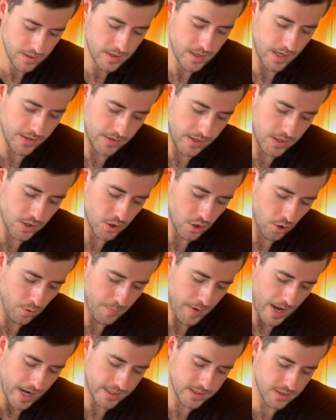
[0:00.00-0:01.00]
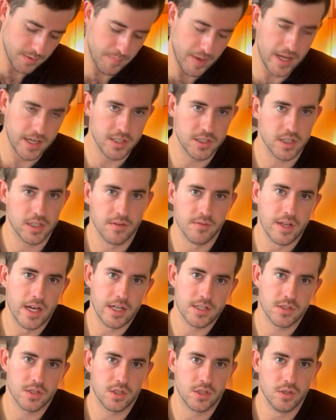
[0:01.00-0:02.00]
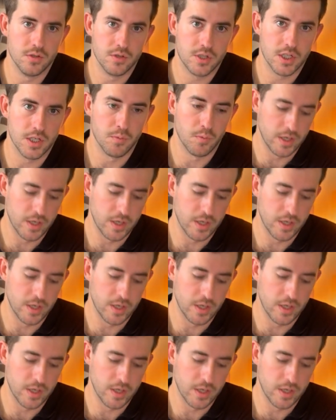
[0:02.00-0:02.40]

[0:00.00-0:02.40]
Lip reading: And then you go back to managing of the execution,